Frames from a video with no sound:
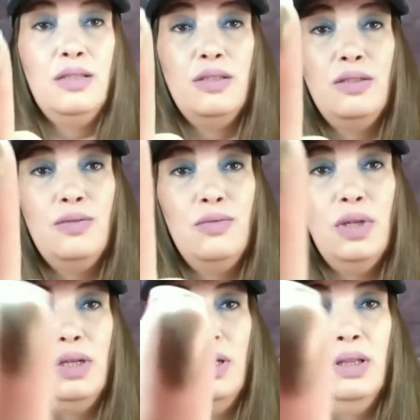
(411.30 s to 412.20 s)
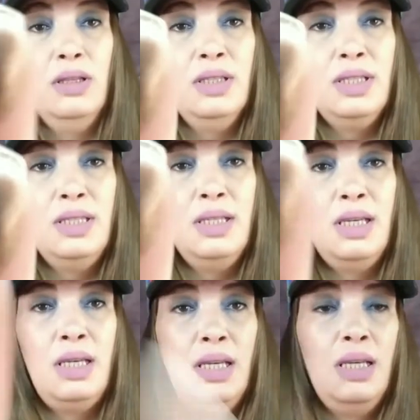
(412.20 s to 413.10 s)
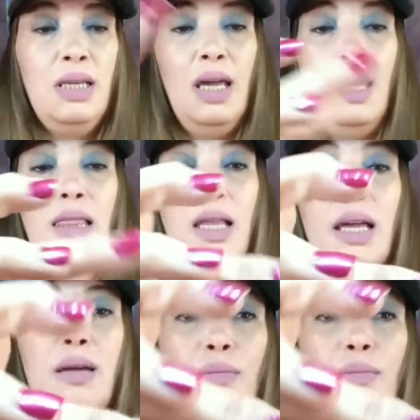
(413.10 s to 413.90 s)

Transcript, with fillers: That's what it looks like. I like